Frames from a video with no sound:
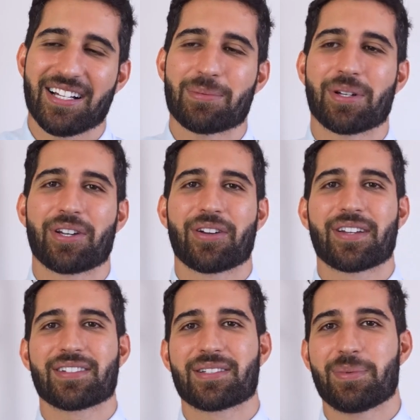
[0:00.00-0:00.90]
I'm
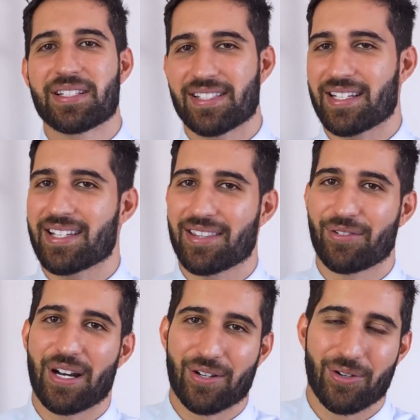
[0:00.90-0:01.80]
going to be setting
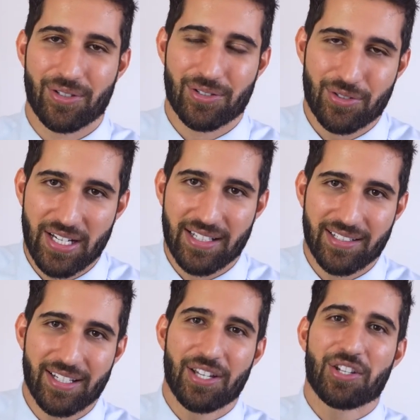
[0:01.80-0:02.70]
the record straight.